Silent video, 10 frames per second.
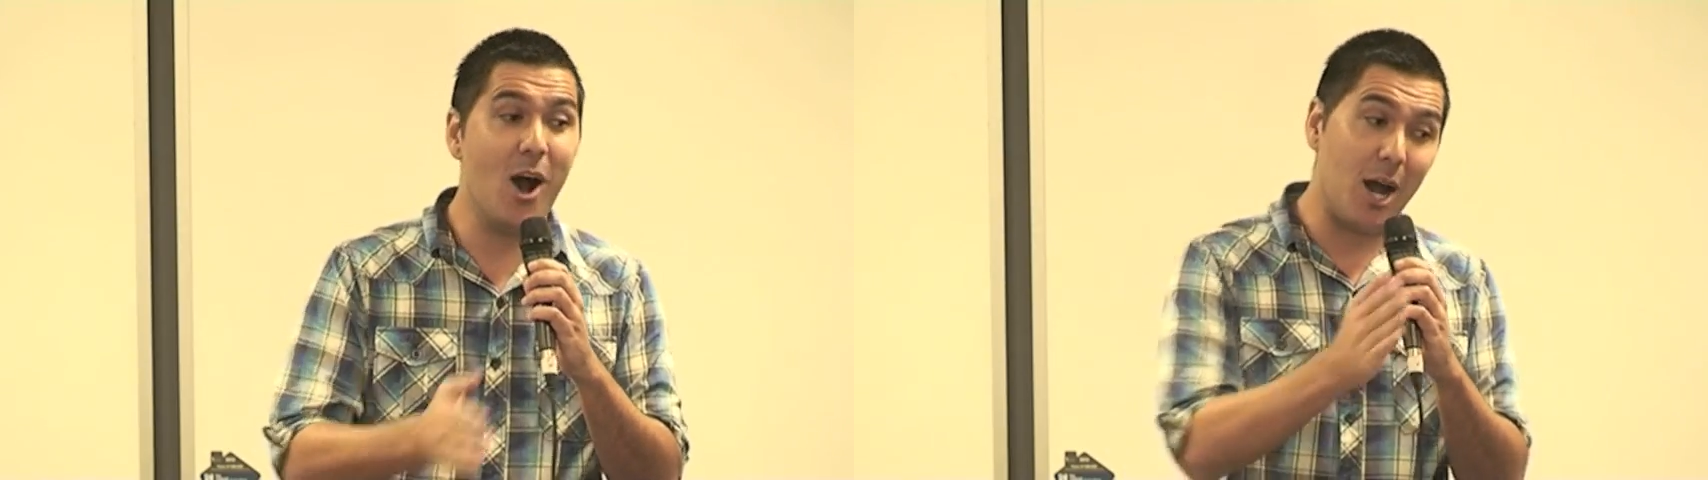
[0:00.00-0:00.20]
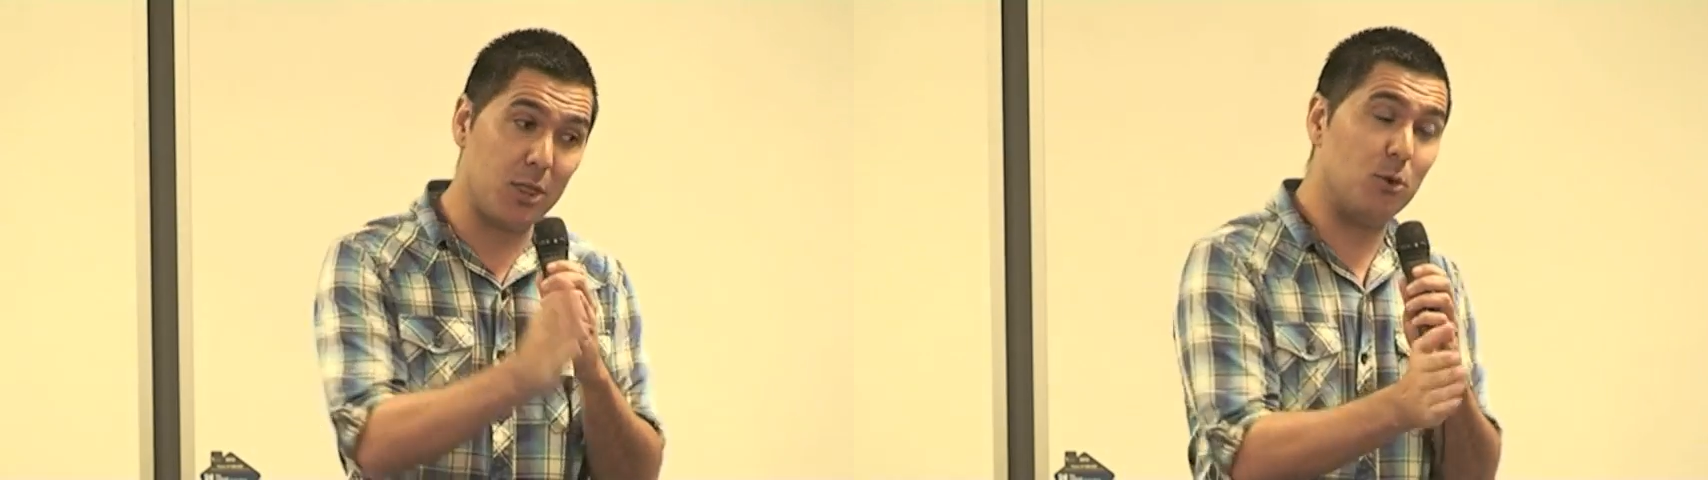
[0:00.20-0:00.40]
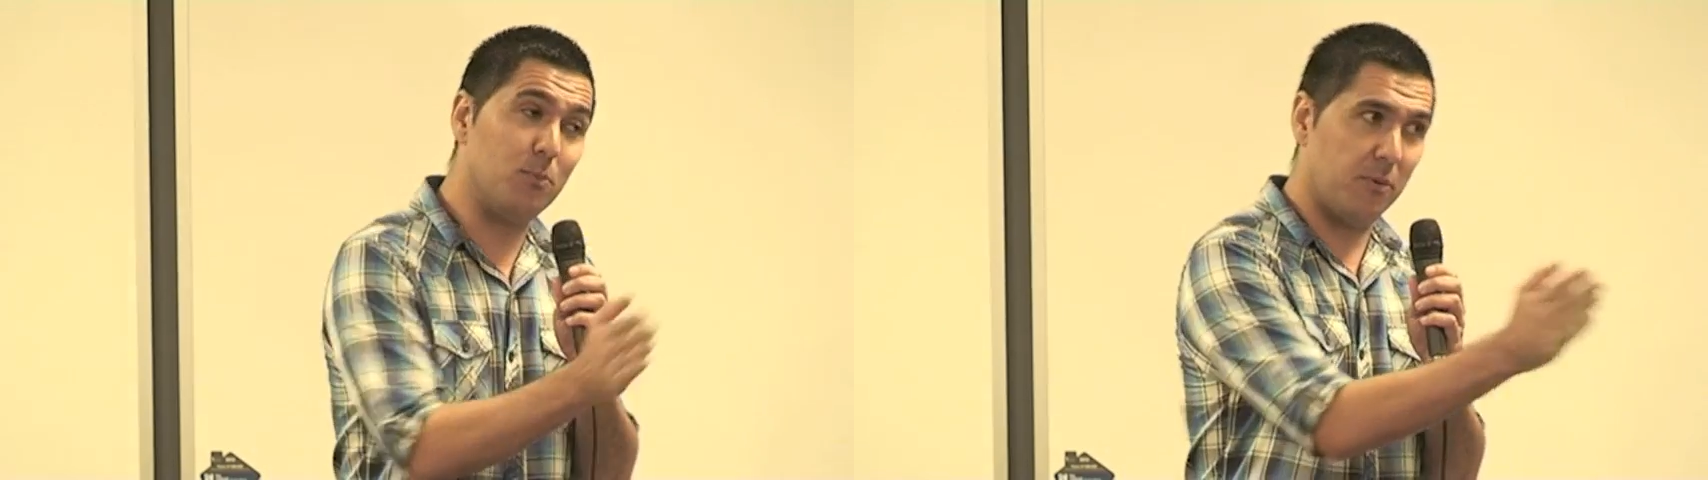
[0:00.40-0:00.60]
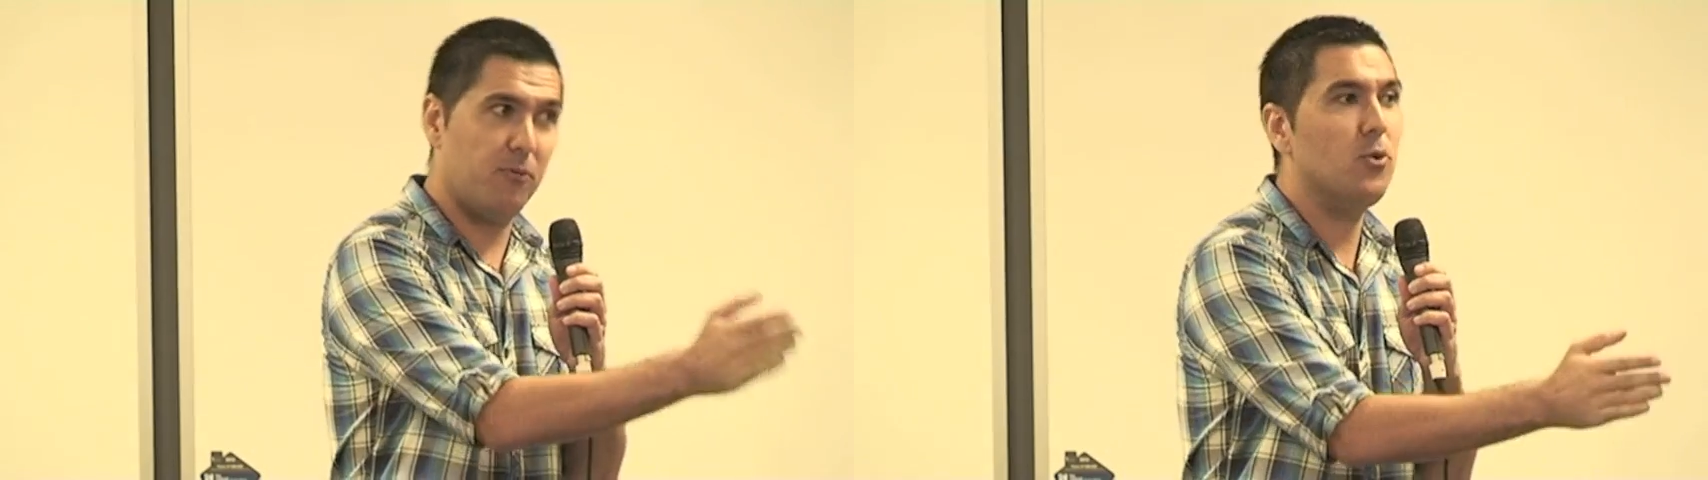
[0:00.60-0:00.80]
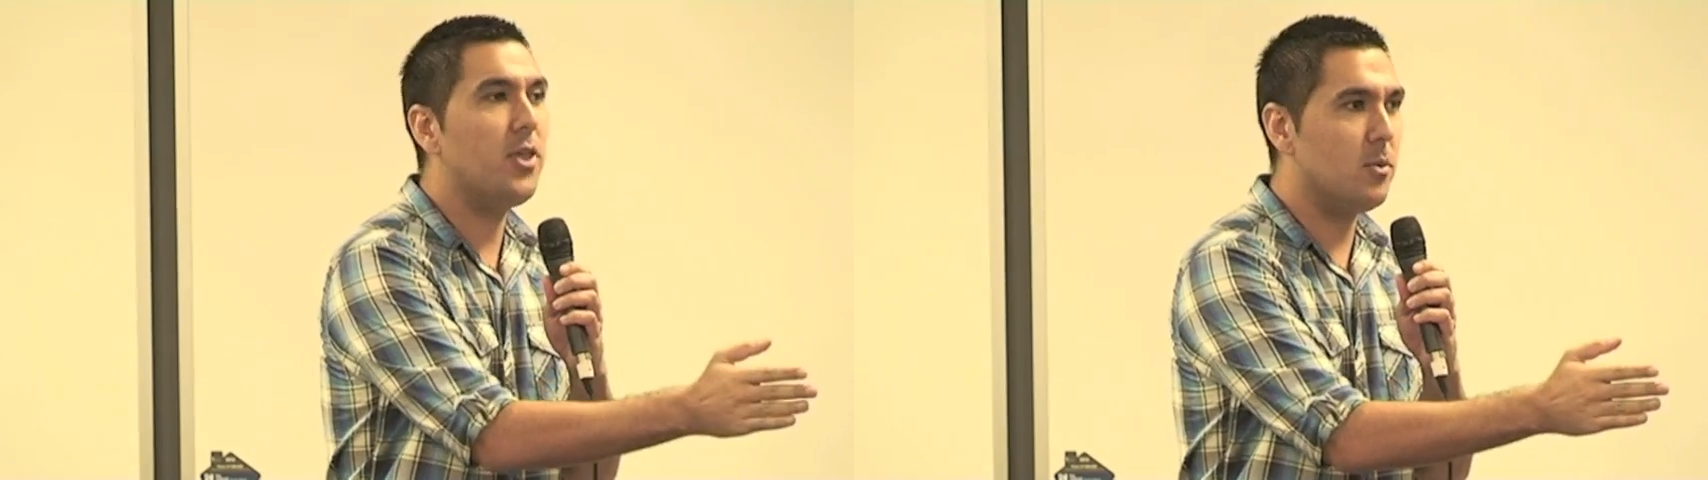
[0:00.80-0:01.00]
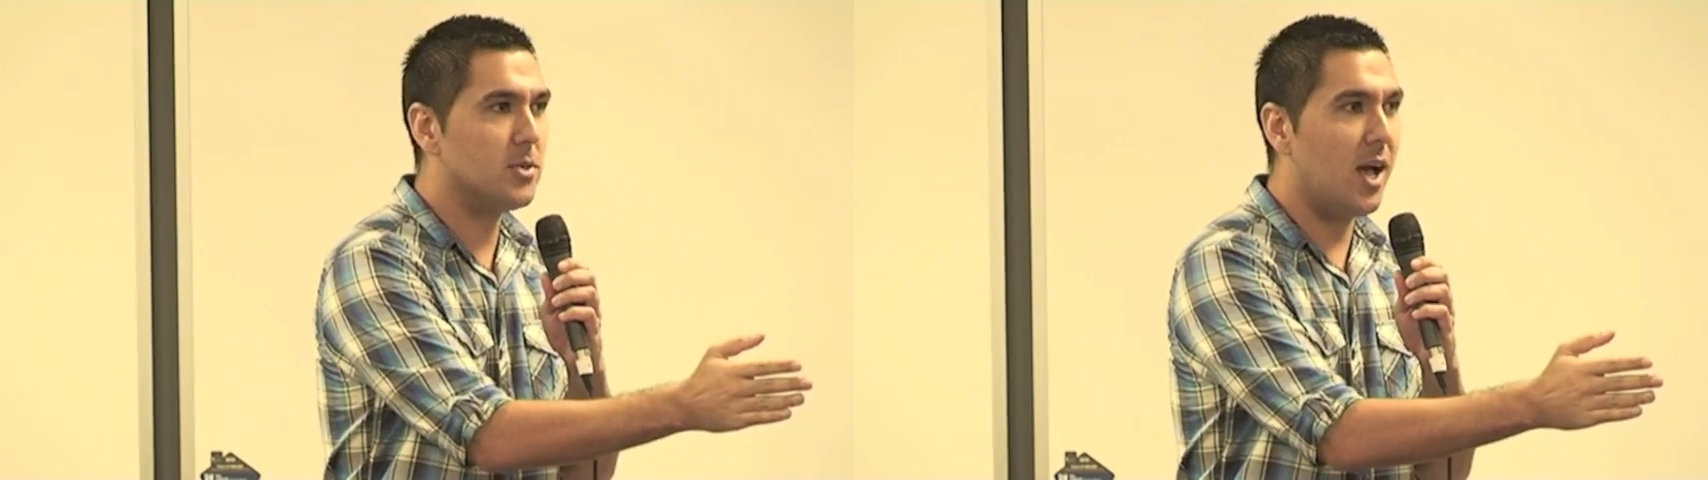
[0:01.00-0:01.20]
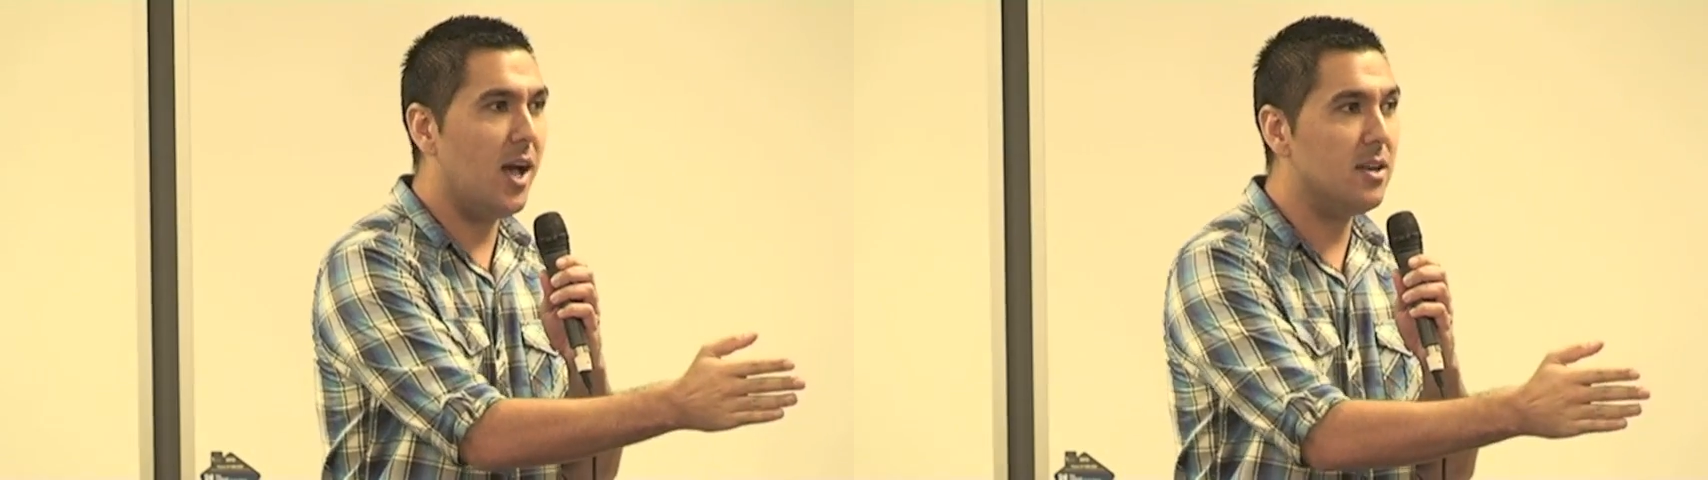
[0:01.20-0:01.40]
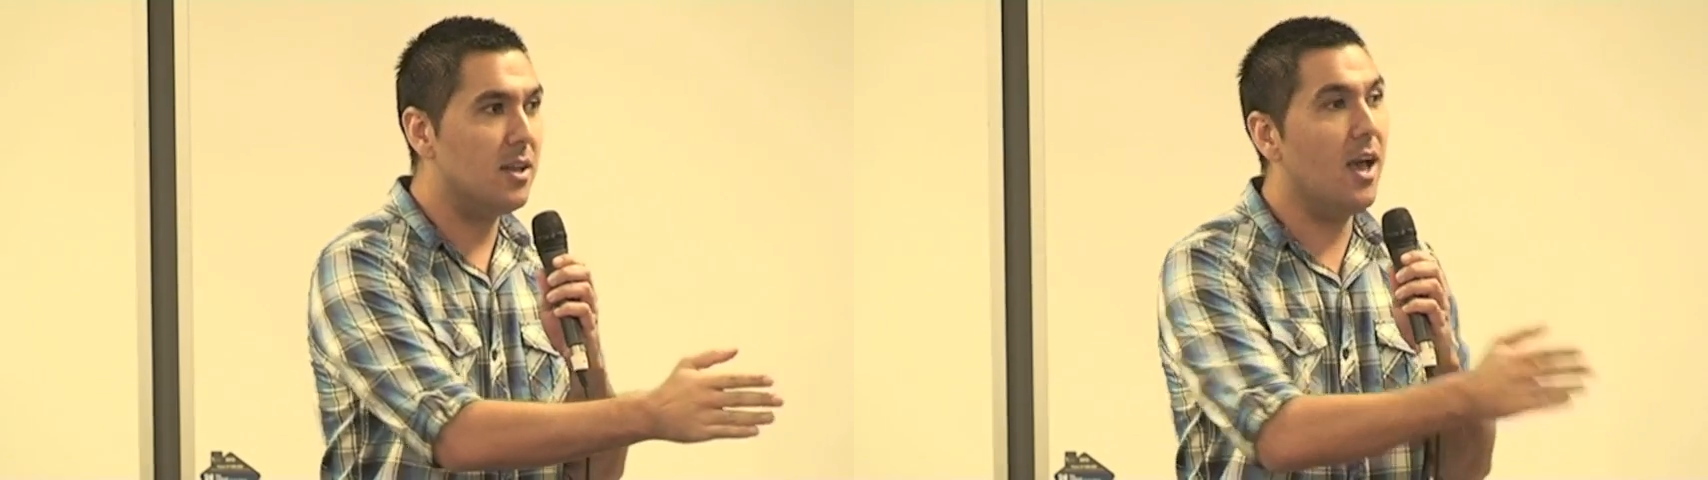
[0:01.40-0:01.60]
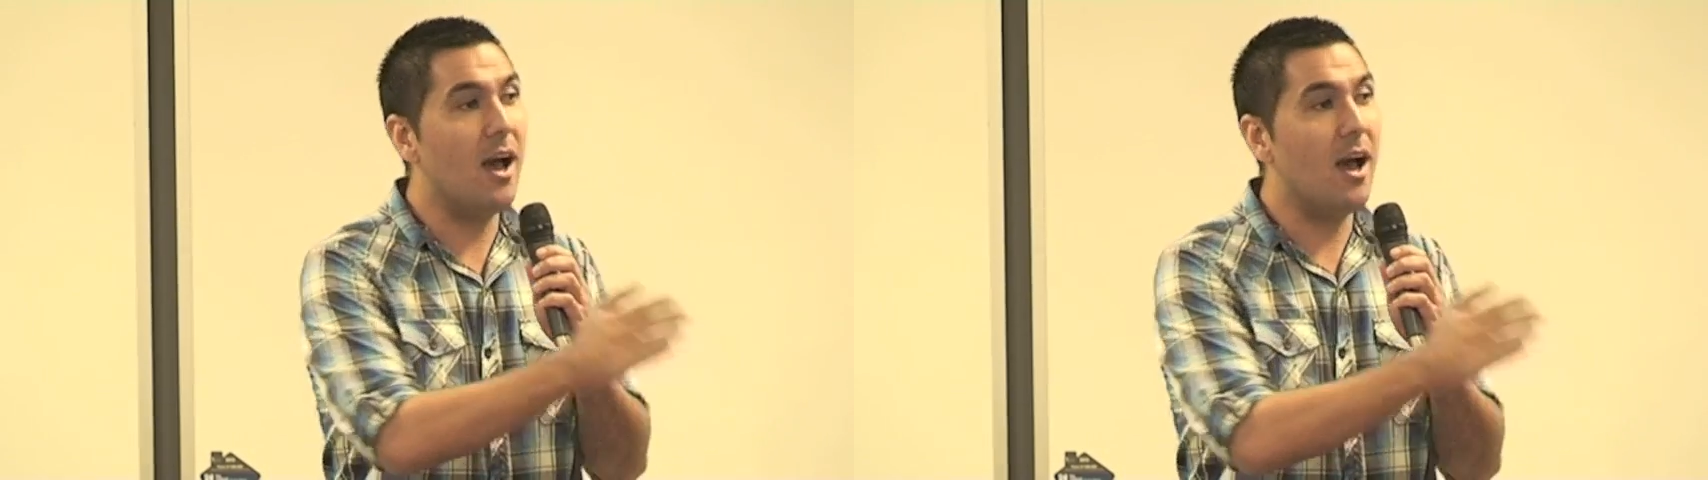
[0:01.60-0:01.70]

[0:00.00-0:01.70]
I thought before that was hard,